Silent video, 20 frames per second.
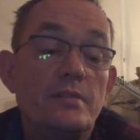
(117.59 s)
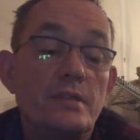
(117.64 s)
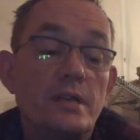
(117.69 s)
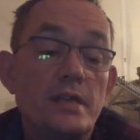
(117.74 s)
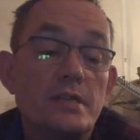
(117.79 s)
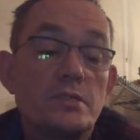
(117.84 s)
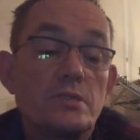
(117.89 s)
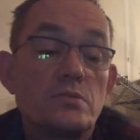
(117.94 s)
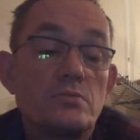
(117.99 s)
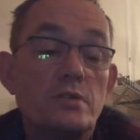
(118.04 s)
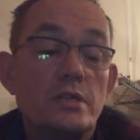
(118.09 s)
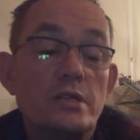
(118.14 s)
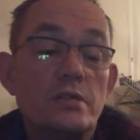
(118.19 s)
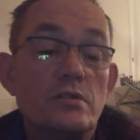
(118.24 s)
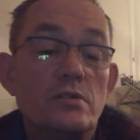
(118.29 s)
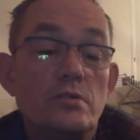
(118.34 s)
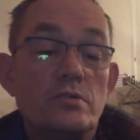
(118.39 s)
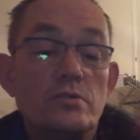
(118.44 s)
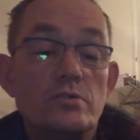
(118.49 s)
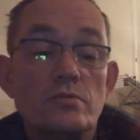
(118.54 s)
that's where you
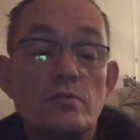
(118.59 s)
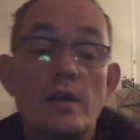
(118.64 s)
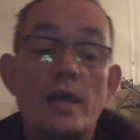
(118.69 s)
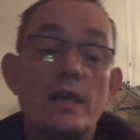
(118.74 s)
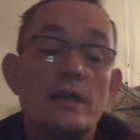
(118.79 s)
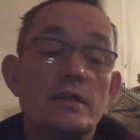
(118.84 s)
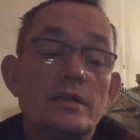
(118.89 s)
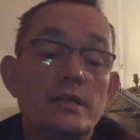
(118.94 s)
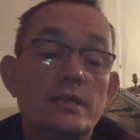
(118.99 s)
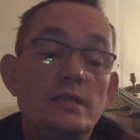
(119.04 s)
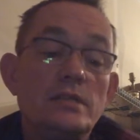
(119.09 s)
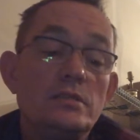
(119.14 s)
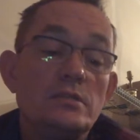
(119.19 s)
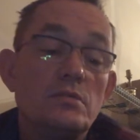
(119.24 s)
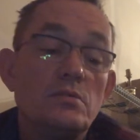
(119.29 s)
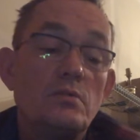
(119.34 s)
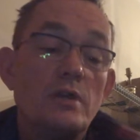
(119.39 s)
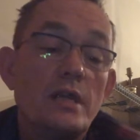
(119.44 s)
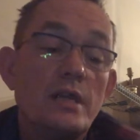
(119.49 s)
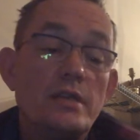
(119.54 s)
go directly to
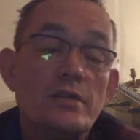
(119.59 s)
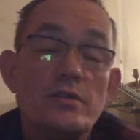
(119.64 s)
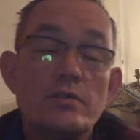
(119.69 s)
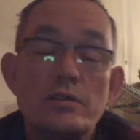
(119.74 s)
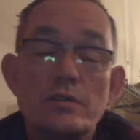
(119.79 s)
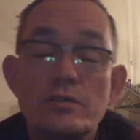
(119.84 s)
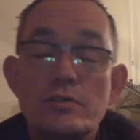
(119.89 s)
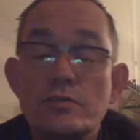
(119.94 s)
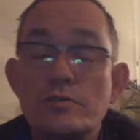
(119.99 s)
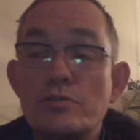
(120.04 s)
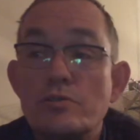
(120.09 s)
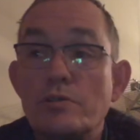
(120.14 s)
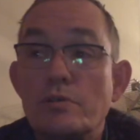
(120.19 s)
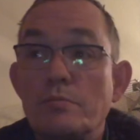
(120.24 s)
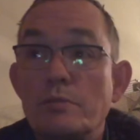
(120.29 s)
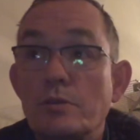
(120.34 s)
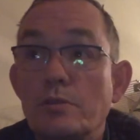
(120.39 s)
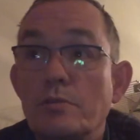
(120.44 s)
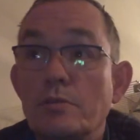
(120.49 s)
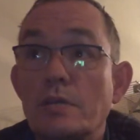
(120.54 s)
where you can
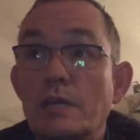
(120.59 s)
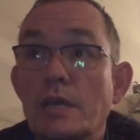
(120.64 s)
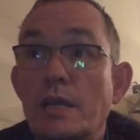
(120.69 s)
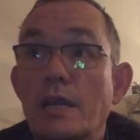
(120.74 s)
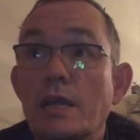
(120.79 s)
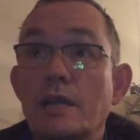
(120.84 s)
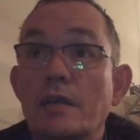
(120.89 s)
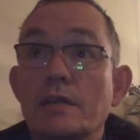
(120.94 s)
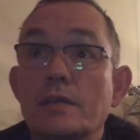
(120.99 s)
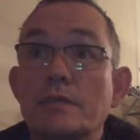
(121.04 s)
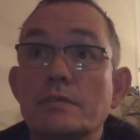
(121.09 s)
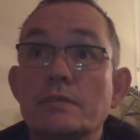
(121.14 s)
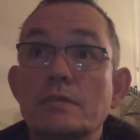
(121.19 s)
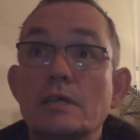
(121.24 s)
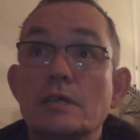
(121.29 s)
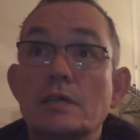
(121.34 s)
contribute and